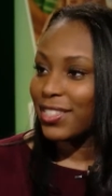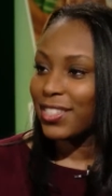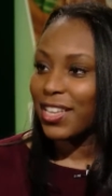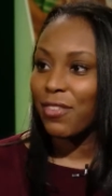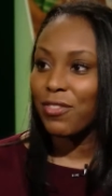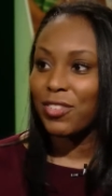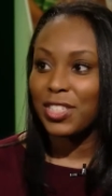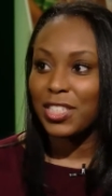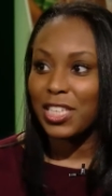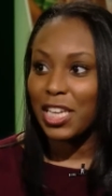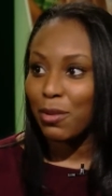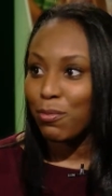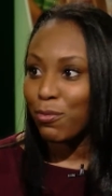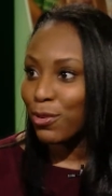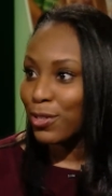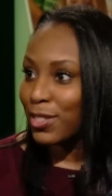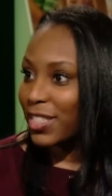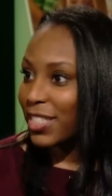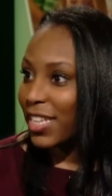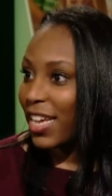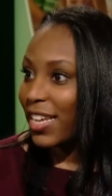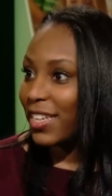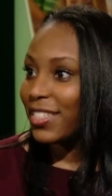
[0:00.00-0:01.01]

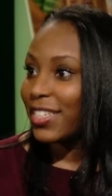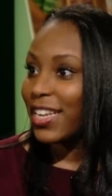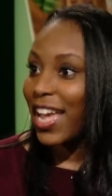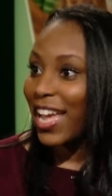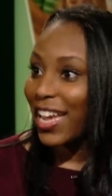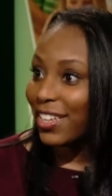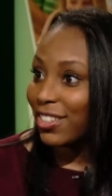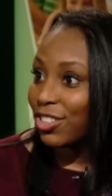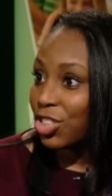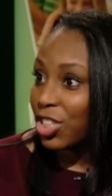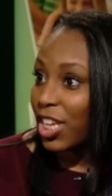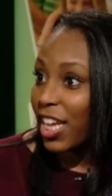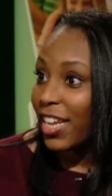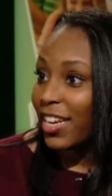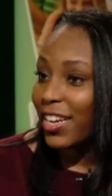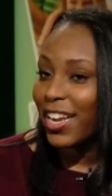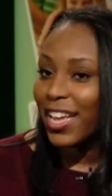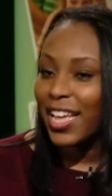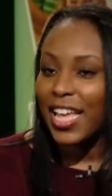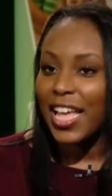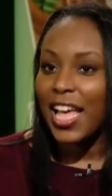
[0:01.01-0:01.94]
17% Asian,